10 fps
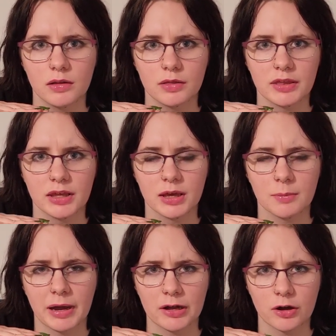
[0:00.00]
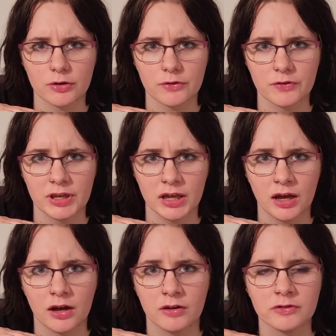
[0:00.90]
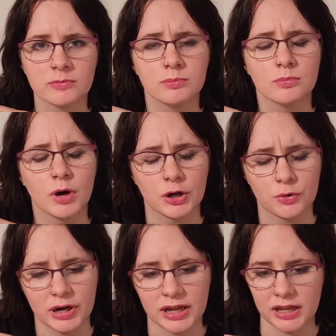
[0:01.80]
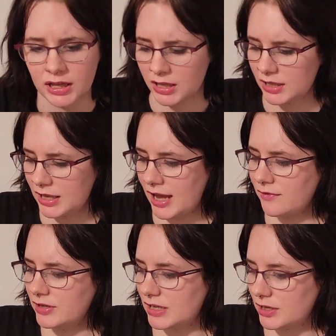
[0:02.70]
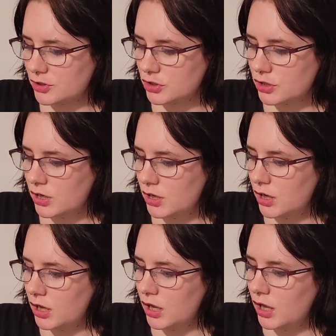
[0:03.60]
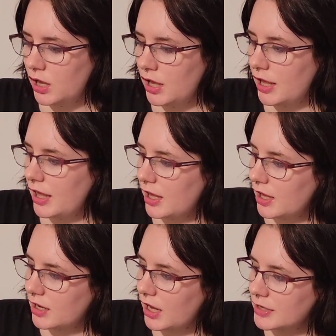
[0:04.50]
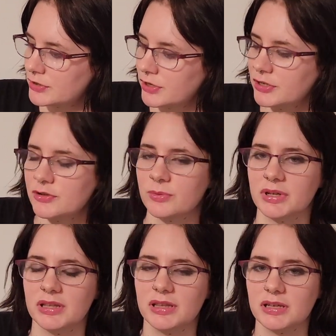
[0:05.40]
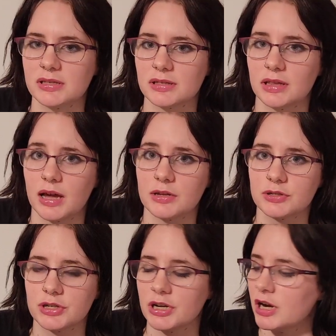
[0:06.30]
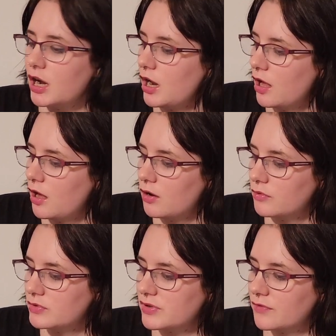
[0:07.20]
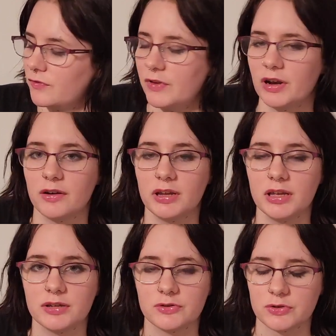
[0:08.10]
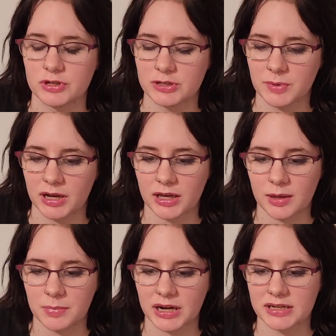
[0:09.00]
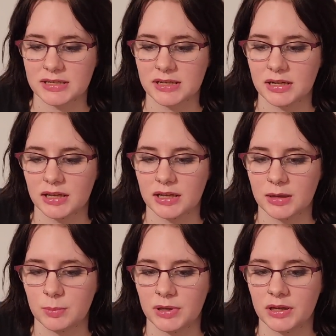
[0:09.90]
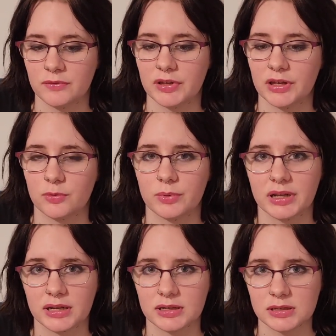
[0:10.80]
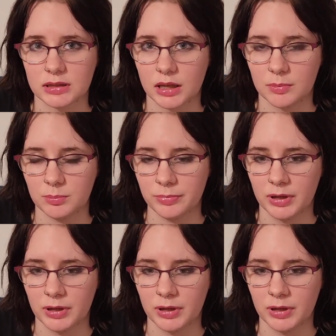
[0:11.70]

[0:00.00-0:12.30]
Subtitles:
the biography of Margaret Cavendish. And I started to read this last year. I was very intrigued by it, but I did hit a bit of a reading slump